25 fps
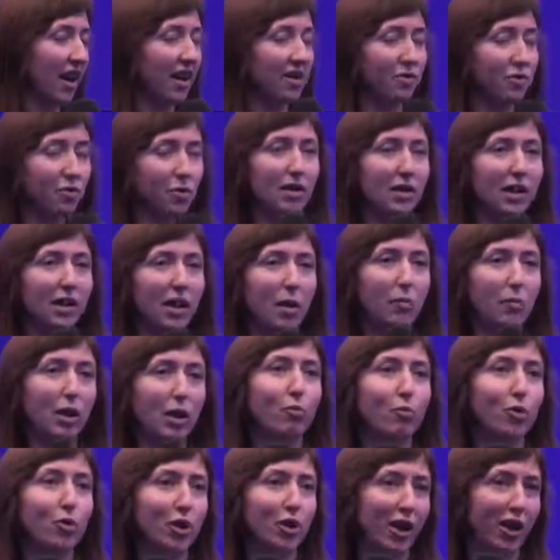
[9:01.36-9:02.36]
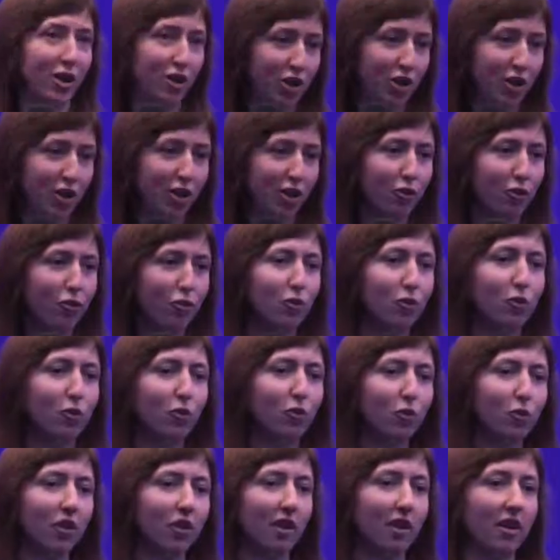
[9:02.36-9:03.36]
has really a big potential
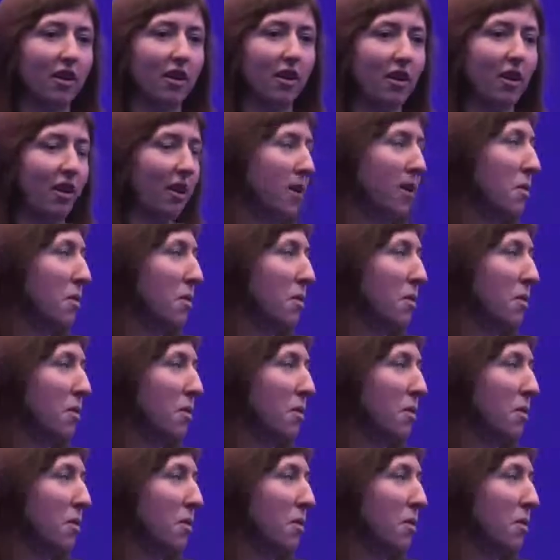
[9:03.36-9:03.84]
to uh,